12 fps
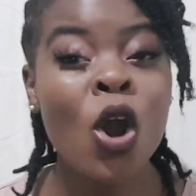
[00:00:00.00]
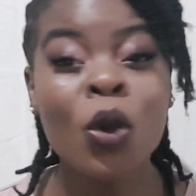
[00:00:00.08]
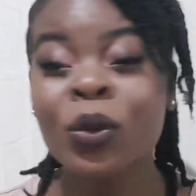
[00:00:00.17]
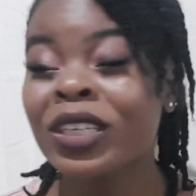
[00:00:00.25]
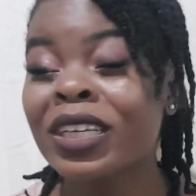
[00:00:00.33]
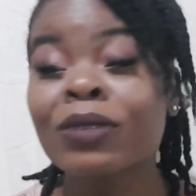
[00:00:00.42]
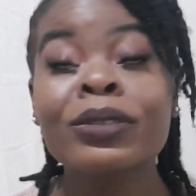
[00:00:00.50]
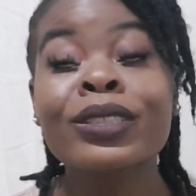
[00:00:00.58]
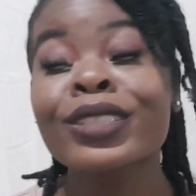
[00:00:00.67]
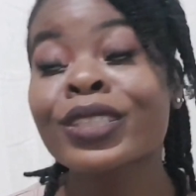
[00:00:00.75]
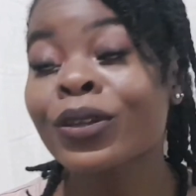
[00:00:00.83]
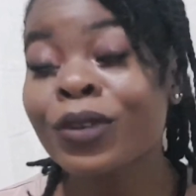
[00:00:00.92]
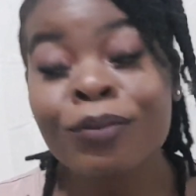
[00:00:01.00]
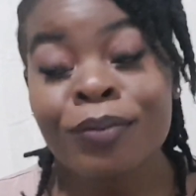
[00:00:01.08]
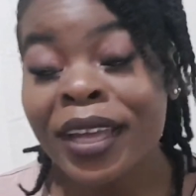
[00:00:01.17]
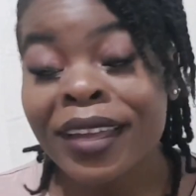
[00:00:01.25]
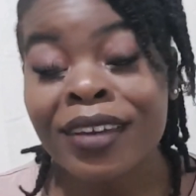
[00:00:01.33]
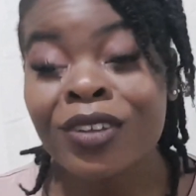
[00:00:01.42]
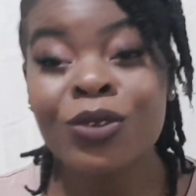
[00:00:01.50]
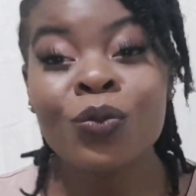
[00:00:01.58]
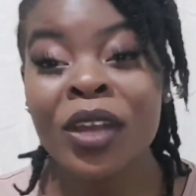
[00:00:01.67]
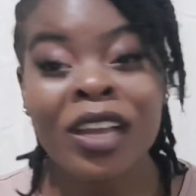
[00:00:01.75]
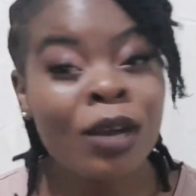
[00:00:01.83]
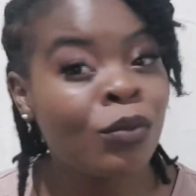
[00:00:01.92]
All we did was just go to bed and you'd
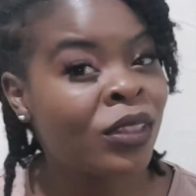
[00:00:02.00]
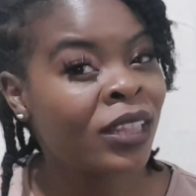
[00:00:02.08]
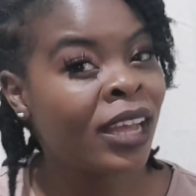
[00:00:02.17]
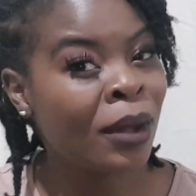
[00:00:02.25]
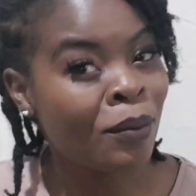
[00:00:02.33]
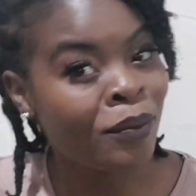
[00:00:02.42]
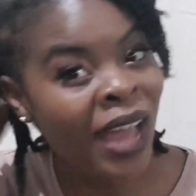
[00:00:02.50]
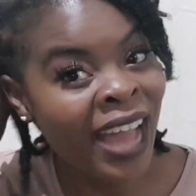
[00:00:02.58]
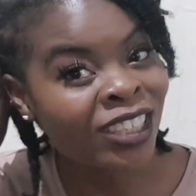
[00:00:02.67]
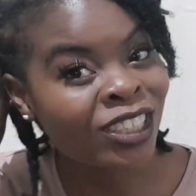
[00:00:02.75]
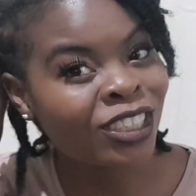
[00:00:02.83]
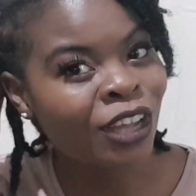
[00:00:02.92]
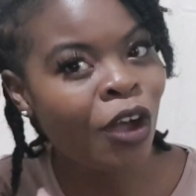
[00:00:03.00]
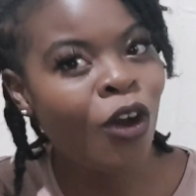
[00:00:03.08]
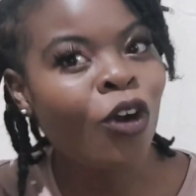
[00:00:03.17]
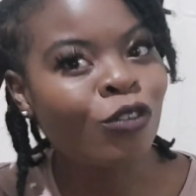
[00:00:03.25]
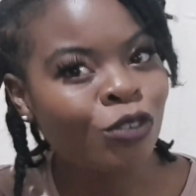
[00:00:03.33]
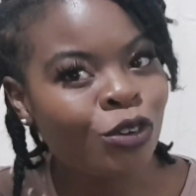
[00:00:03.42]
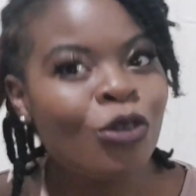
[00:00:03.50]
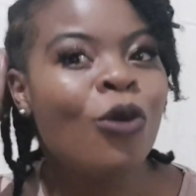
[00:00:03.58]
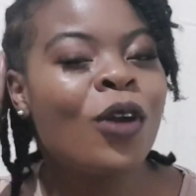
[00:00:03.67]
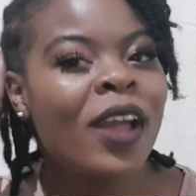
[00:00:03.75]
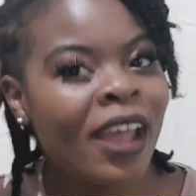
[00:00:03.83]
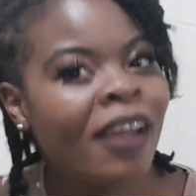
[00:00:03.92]
wake up with like a patch of
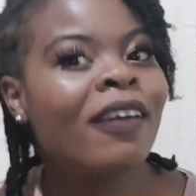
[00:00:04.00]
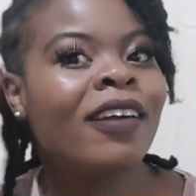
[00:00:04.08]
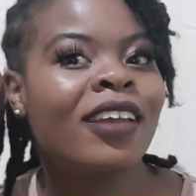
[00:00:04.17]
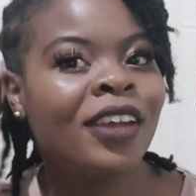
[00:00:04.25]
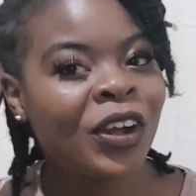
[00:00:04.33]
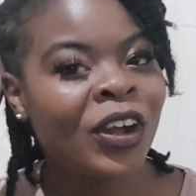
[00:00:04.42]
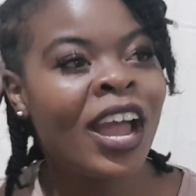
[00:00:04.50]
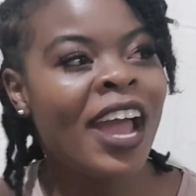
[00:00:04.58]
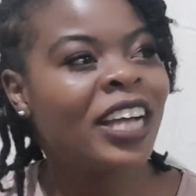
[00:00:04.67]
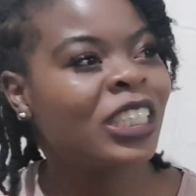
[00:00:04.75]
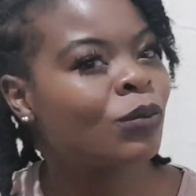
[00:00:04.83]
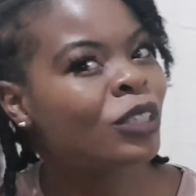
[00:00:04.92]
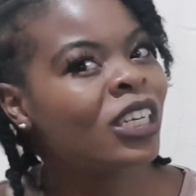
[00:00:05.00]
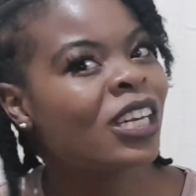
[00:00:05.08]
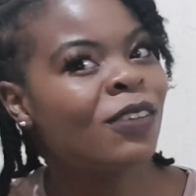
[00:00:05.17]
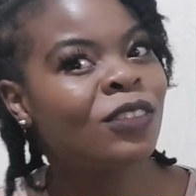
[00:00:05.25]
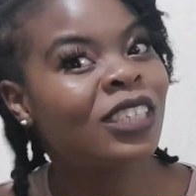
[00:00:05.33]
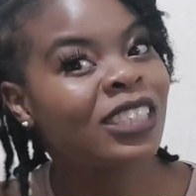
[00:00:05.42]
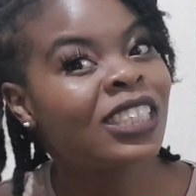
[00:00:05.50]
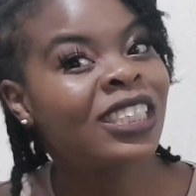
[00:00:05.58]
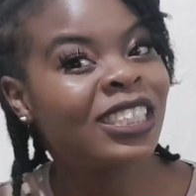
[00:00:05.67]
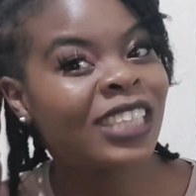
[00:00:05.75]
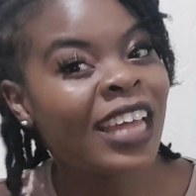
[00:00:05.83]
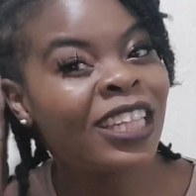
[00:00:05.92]
no hair here. Especially if this is
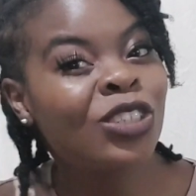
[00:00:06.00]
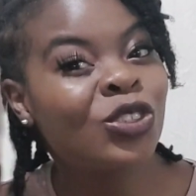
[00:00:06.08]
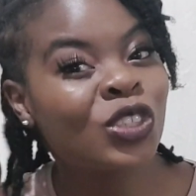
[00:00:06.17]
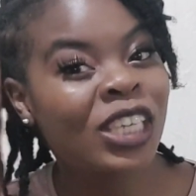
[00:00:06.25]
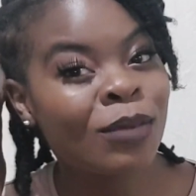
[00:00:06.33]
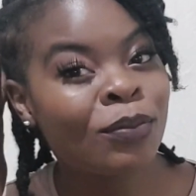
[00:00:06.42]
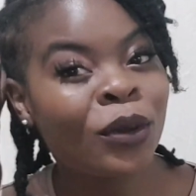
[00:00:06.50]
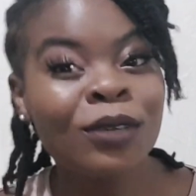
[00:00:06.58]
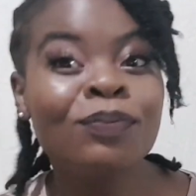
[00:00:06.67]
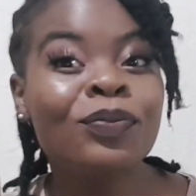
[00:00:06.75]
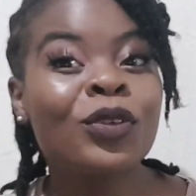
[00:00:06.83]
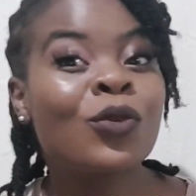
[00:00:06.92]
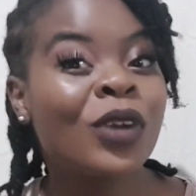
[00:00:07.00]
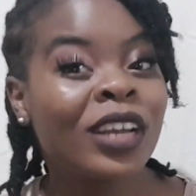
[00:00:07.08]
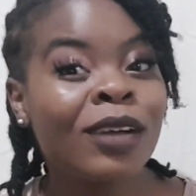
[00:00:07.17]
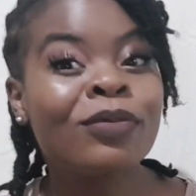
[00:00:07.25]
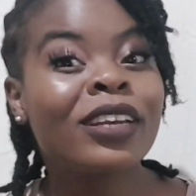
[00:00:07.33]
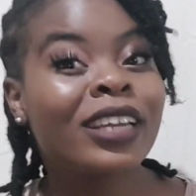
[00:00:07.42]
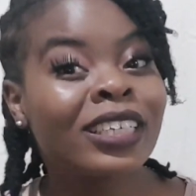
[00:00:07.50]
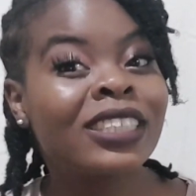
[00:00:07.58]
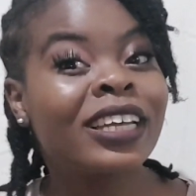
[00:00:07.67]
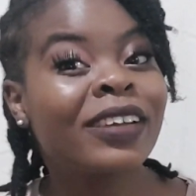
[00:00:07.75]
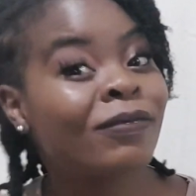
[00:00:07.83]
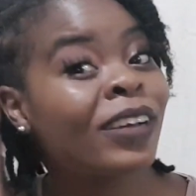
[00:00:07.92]
the side that you sleep on, you'll wake up the next
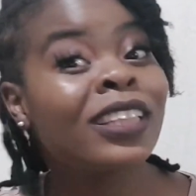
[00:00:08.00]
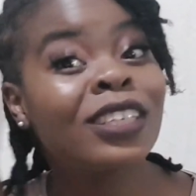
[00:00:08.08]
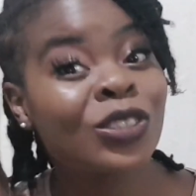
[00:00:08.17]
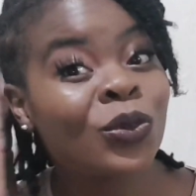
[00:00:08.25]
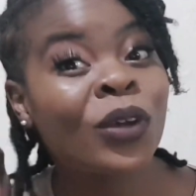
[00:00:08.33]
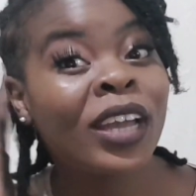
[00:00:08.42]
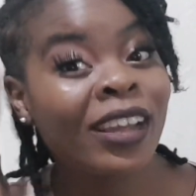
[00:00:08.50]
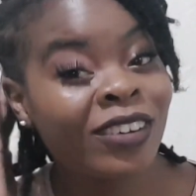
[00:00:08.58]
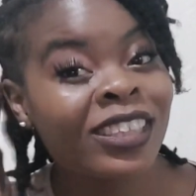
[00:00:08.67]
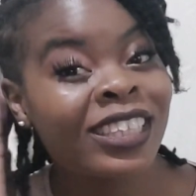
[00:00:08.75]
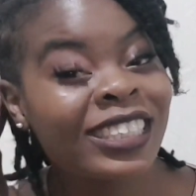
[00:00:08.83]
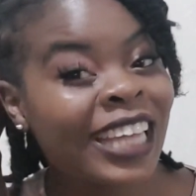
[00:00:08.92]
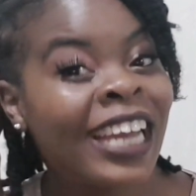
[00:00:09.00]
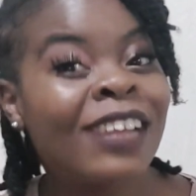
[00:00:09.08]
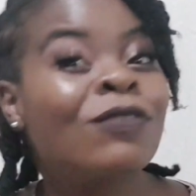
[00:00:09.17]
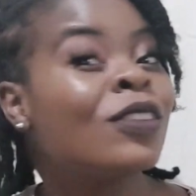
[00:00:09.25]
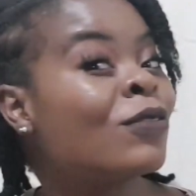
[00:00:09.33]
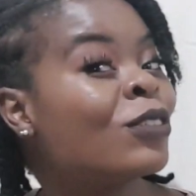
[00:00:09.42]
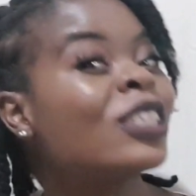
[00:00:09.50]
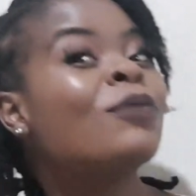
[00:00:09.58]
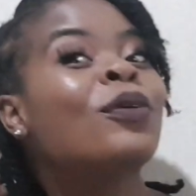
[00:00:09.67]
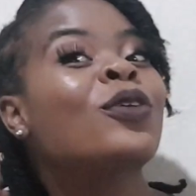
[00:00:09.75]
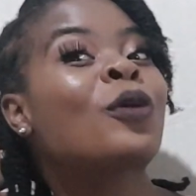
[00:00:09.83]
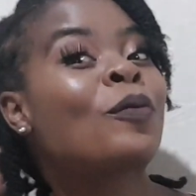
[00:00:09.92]
day and find there's no hair on this side. If you
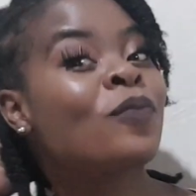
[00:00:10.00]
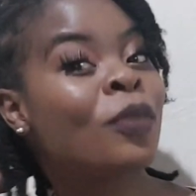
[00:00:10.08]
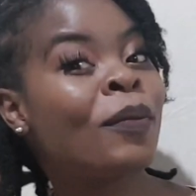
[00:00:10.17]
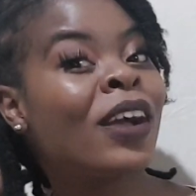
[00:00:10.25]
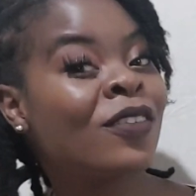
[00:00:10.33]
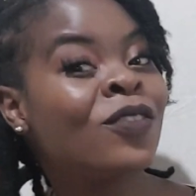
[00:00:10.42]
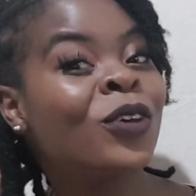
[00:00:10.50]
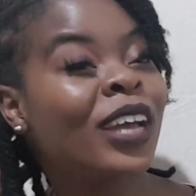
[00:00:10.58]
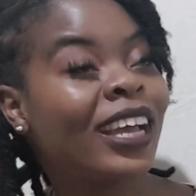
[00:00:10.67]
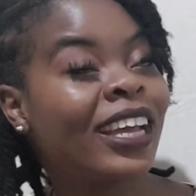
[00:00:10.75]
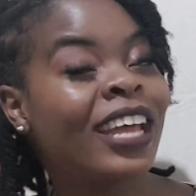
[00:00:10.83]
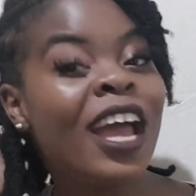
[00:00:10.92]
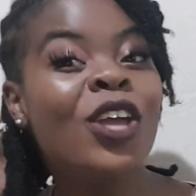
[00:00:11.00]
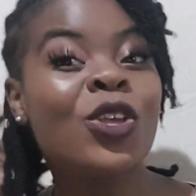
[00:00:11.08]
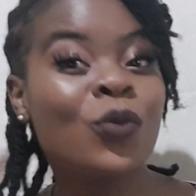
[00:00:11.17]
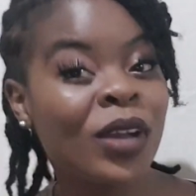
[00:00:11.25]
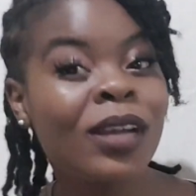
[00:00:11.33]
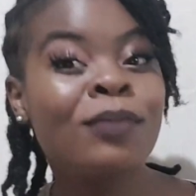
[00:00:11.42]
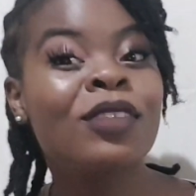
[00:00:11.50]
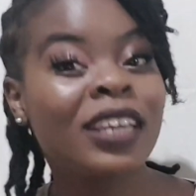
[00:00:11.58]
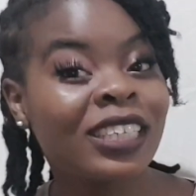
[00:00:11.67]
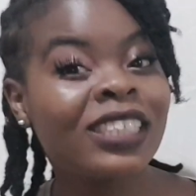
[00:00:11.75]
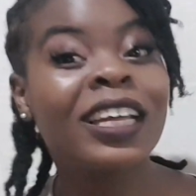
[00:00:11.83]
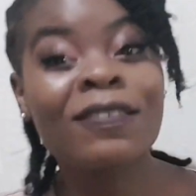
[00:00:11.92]
sleep on the back of your head, you wake up the
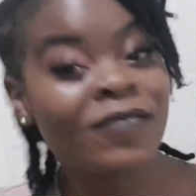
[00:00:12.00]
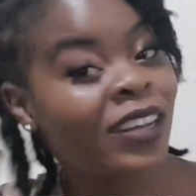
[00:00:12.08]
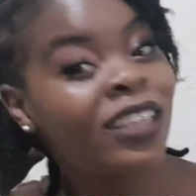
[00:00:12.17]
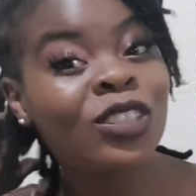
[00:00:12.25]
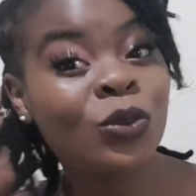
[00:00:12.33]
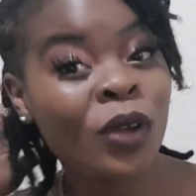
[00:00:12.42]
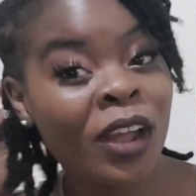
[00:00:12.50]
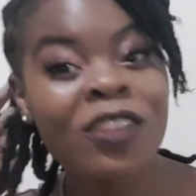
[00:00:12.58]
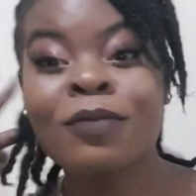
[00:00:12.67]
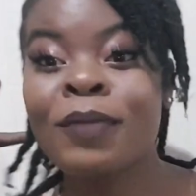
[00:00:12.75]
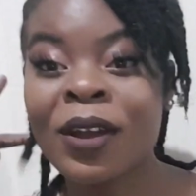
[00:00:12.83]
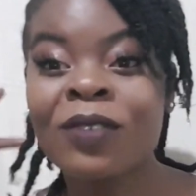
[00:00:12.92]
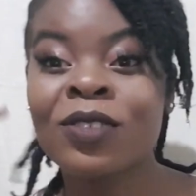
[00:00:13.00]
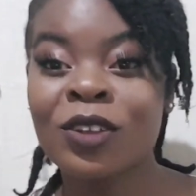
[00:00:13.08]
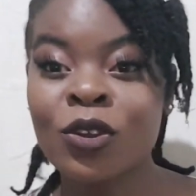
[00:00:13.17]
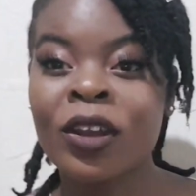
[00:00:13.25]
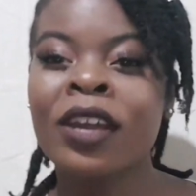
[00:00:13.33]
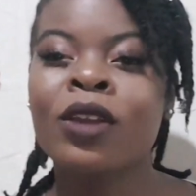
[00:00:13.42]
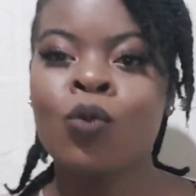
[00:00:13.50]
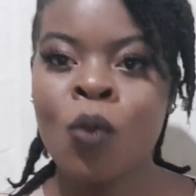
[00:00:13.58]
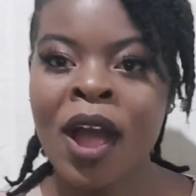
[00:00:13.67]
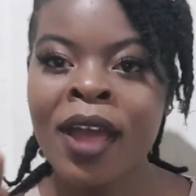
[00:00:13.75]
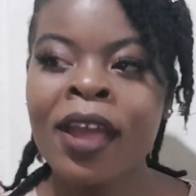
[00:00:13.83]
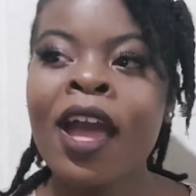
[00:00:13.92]
next day and find there's no hair in the back of your head.
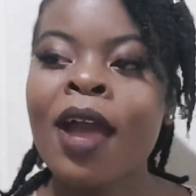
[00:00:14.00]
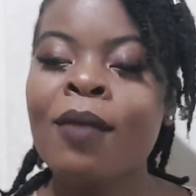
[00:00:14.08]
Why?